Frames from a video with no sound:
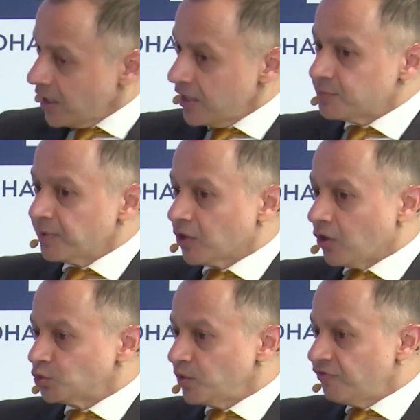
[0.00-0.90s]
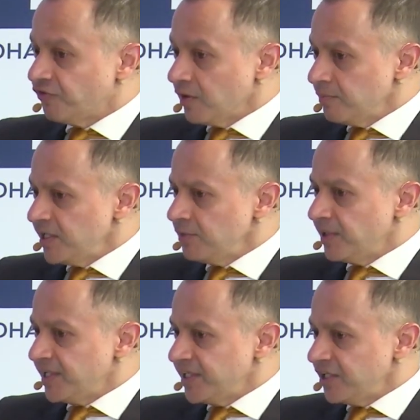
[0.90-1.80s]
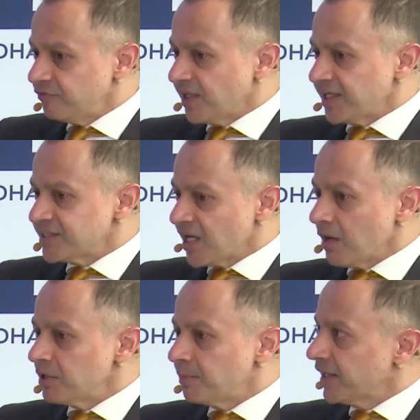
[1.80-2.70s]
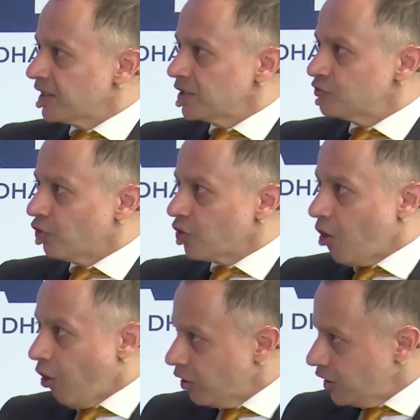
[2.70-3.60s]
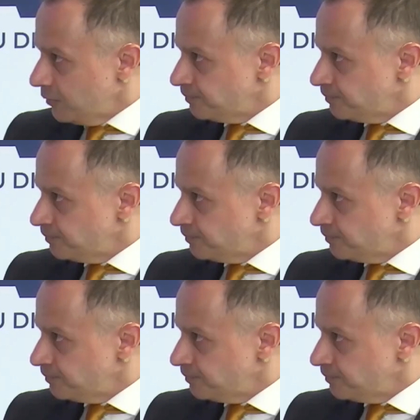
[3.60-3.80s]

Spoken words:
It's because we firmly believe that Islamic banking is for all.